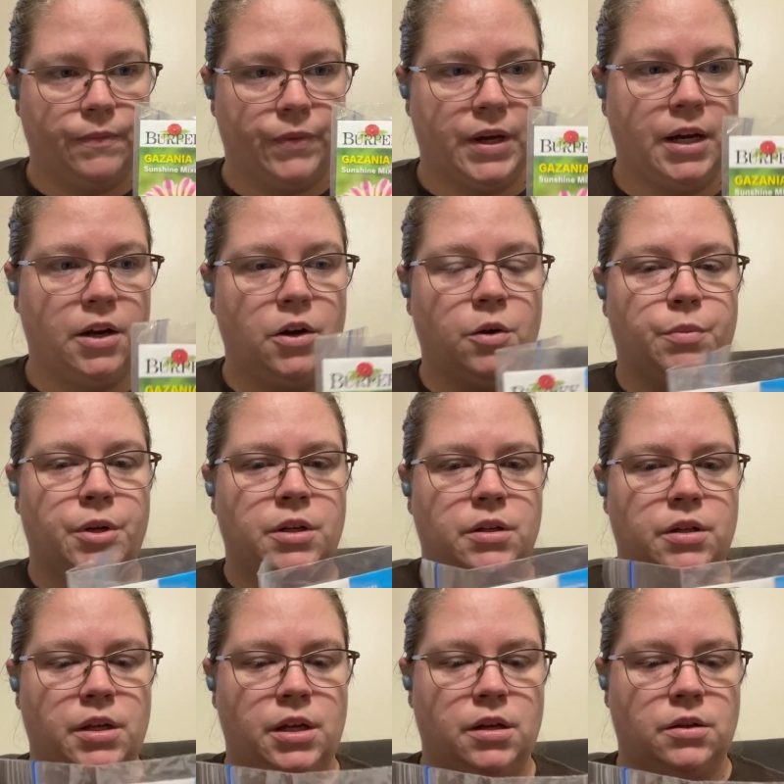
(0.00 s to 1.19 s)
I had opened
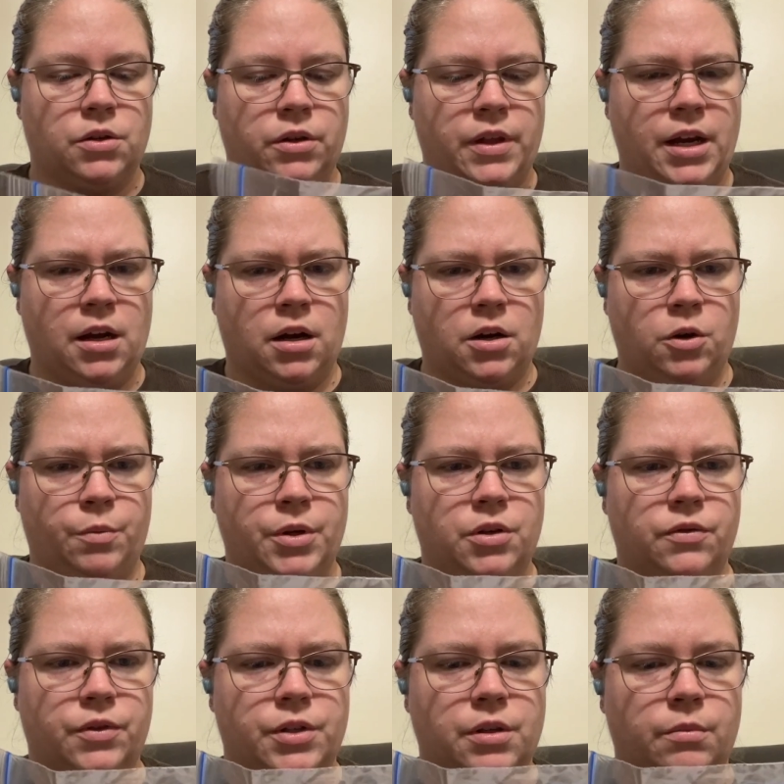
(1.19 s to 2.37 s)
these, or they got opened
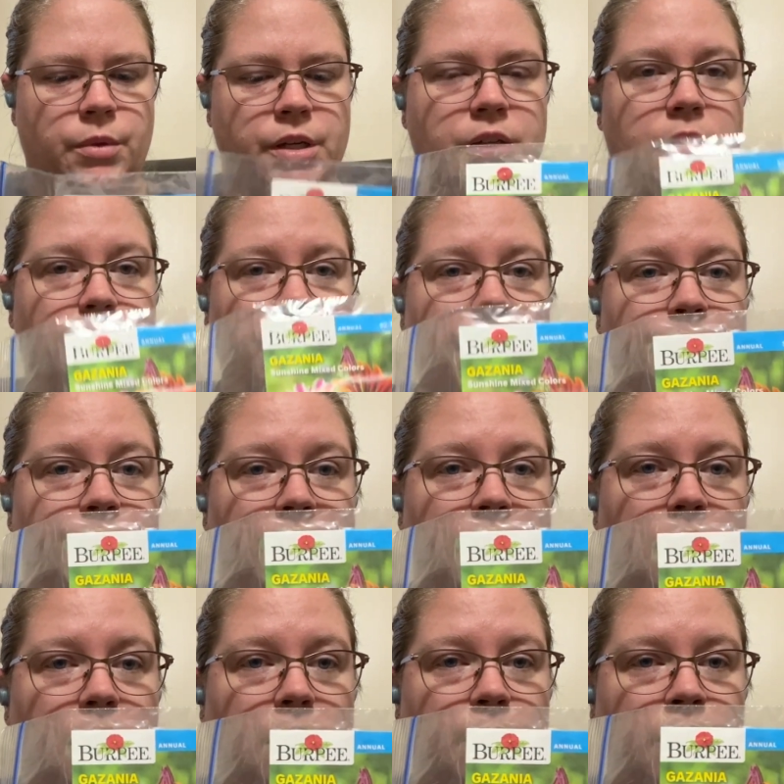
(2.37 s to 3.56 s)
for some reason, but
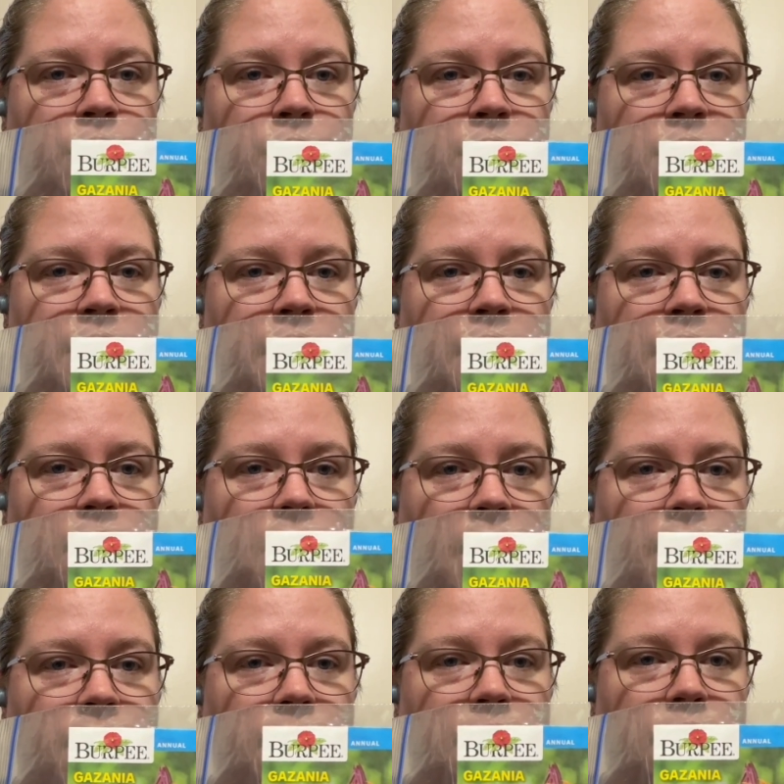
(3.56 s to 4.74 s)
I'm gonna do gazania. I
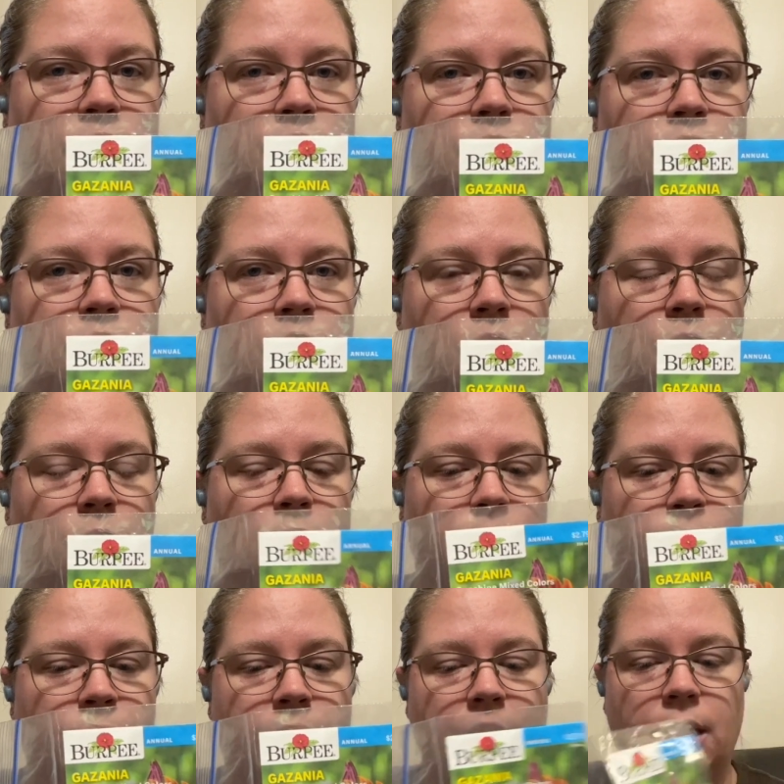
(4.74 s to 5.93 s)
think that's just so
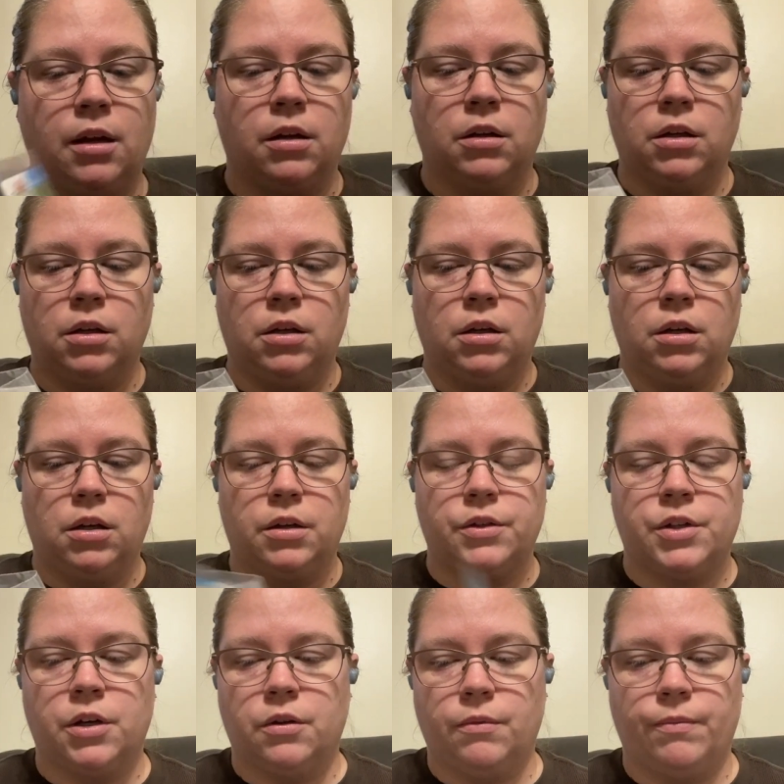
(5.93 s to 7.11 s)
pretty.
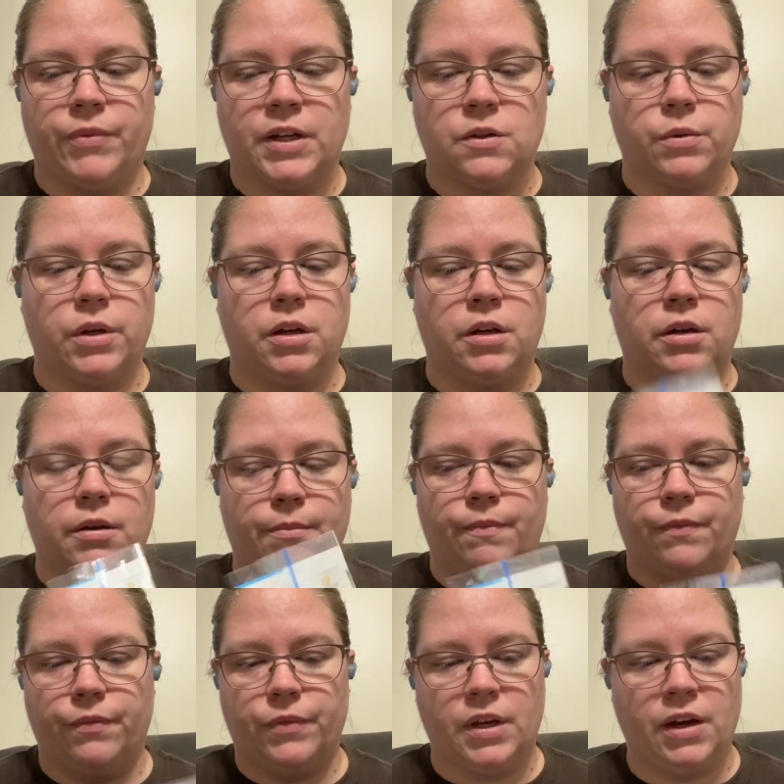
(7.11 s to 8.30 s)
So that's what
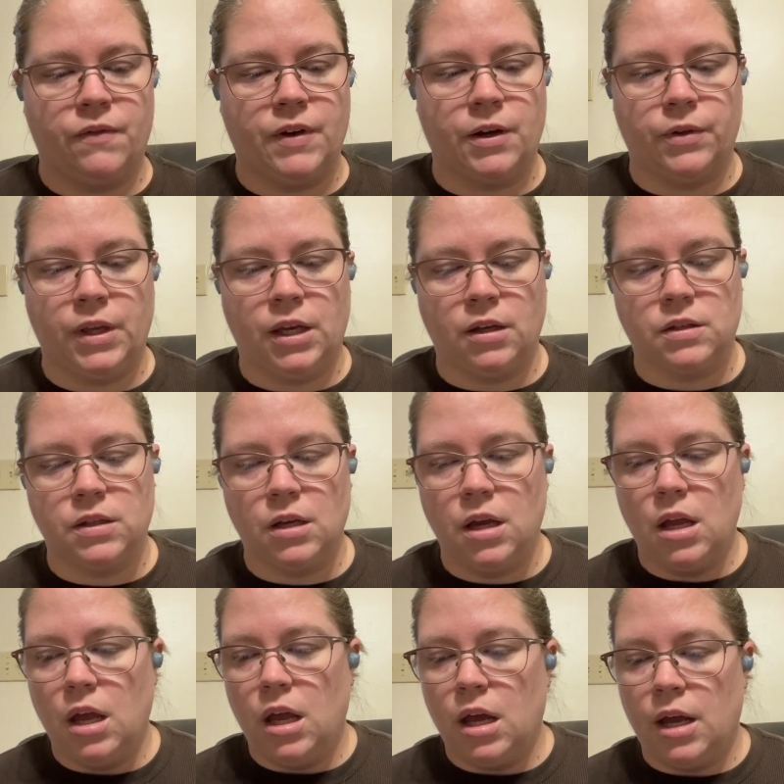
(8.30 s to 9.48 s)
I found these.
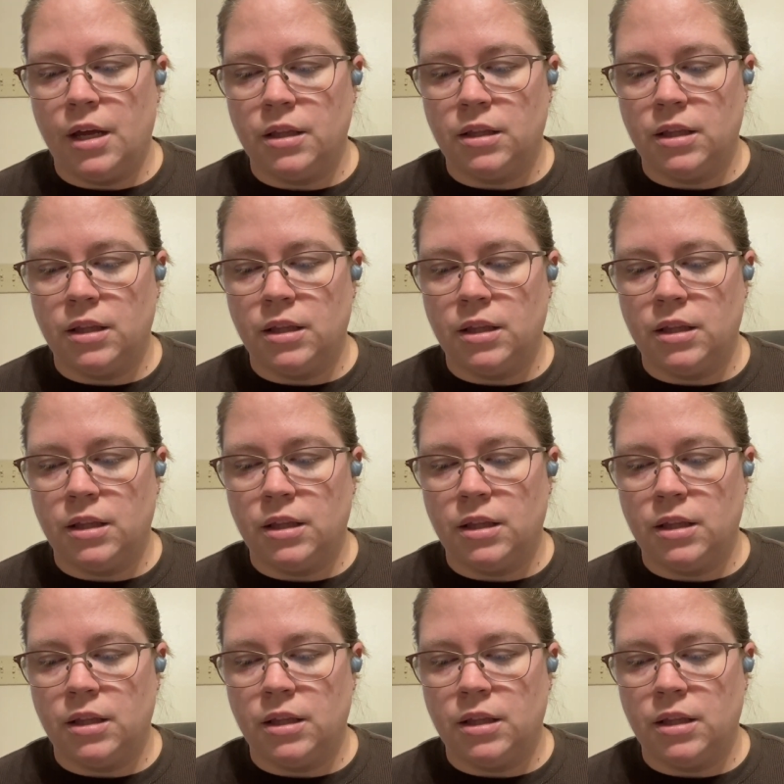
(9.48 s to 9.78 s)
And